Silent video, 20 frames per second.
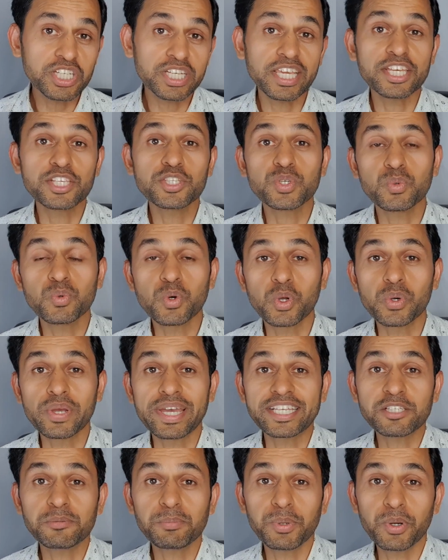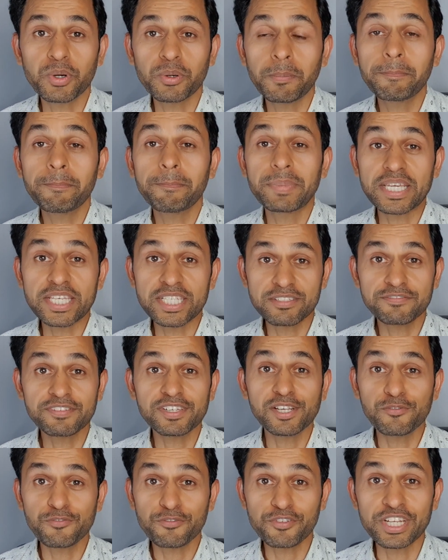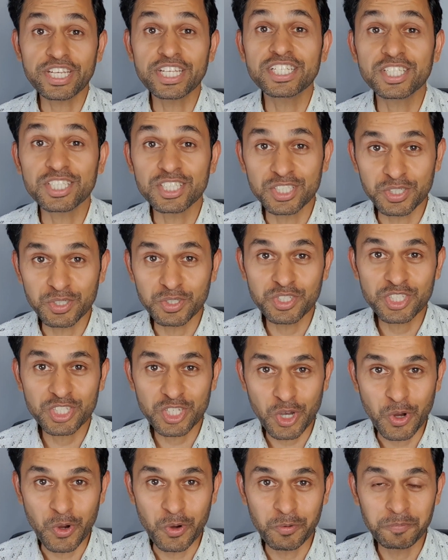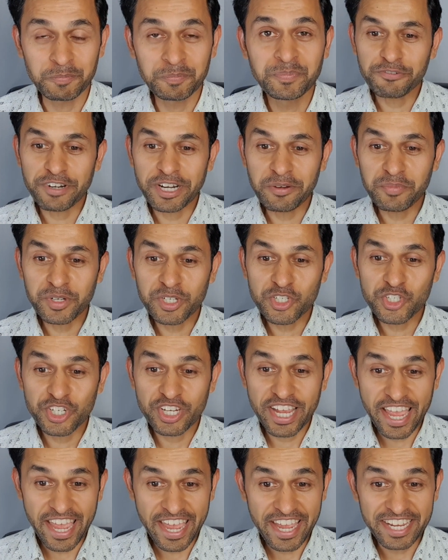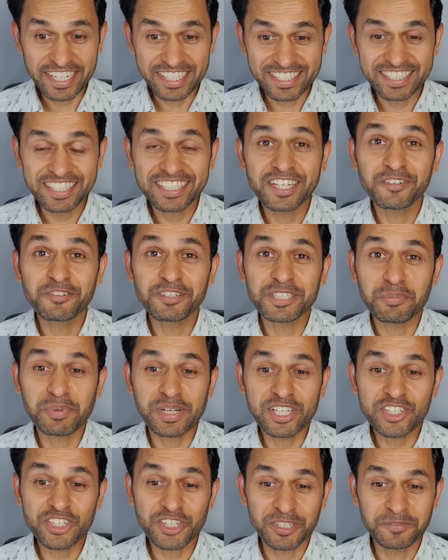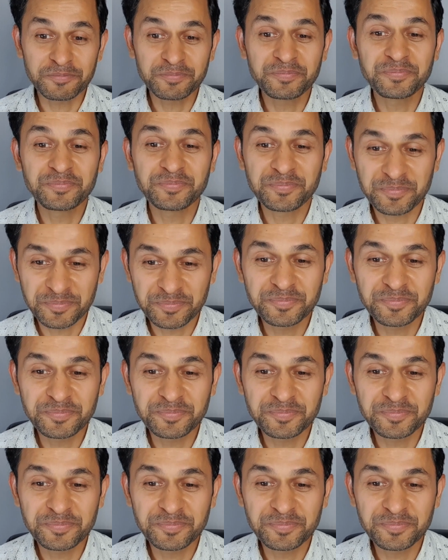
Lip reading: Just in case you want to explore, please feel free to do so. Thank you very much, Ed. It was a pleasure.